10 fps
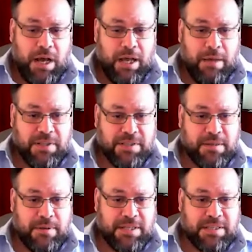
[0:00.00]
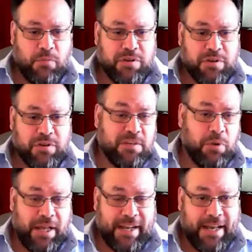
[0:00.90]
It's the most
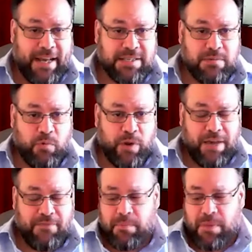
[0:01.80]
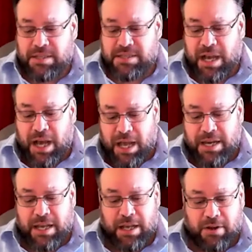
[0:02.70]
visible, I guess, and we have a
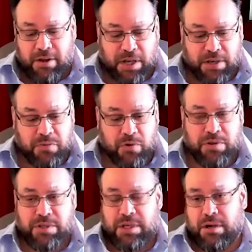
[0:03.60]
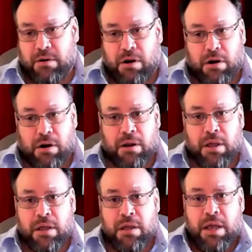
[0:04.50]
ton of customers that
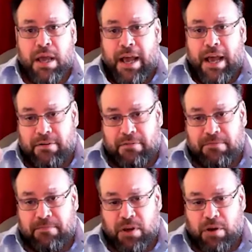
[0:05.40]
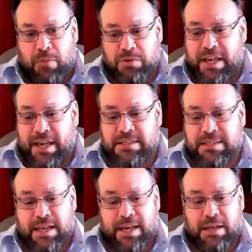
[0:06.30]
have Mosaic
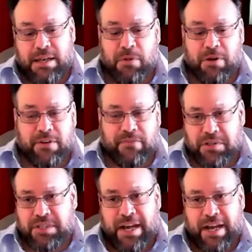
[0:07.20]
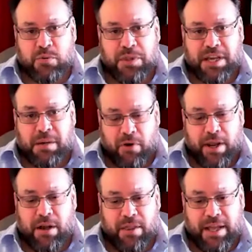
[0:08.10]
sitting in a number of different sites where they can
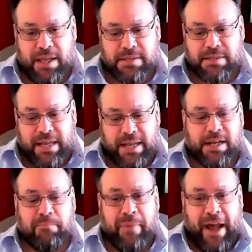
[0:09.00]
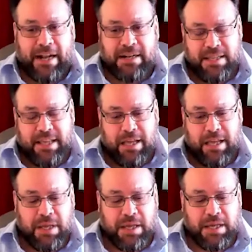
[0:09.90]
bring all that data back to
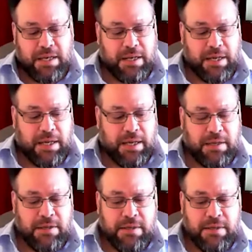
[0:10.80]
them in-house